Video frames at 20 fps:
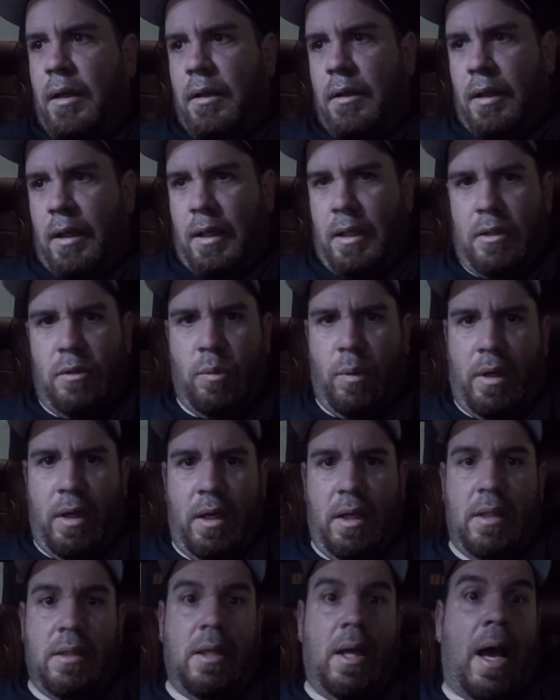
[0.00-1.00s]
it is what it
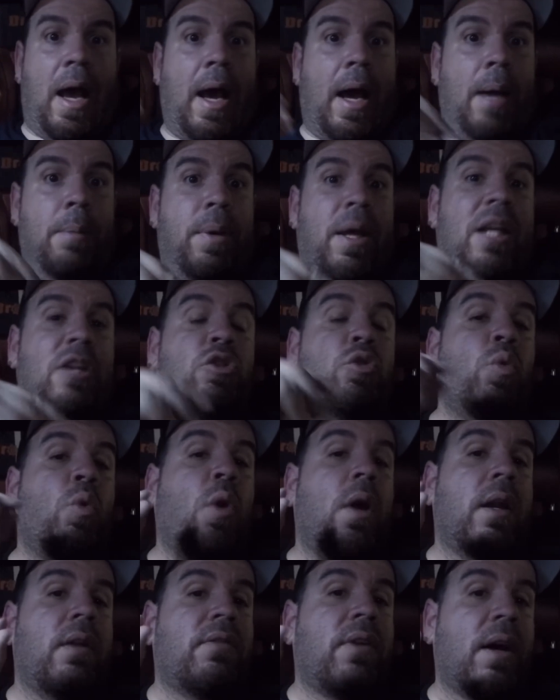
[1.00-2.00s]
is. I paid
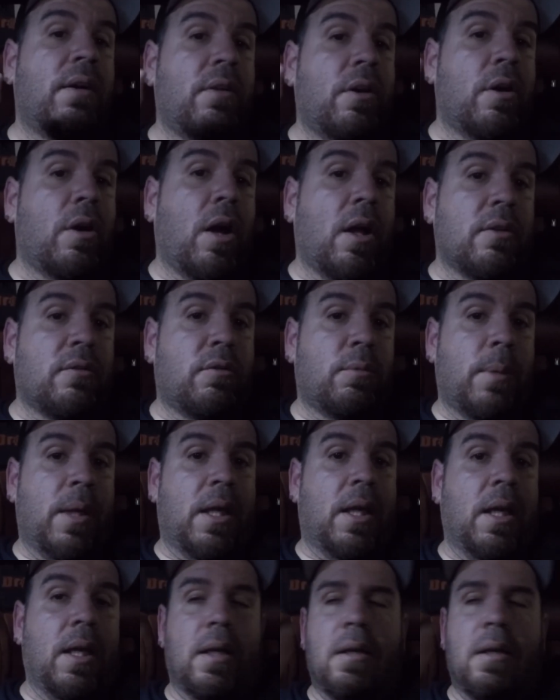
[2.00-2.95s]
$2,500 for my kit.